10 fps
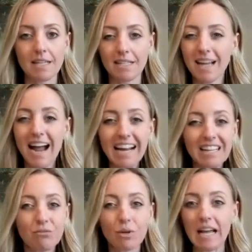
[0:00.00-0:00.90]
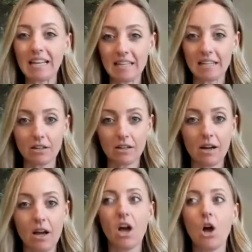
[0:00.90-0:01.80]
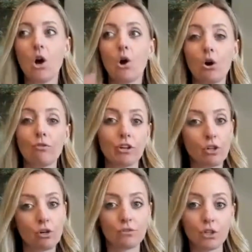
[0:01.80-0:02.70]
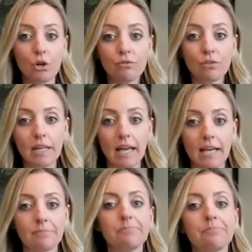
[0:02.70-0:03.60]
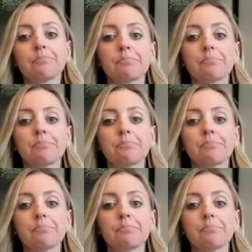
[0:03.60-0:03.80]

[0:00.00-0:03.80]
So that's kind of what I hear over and over and over again.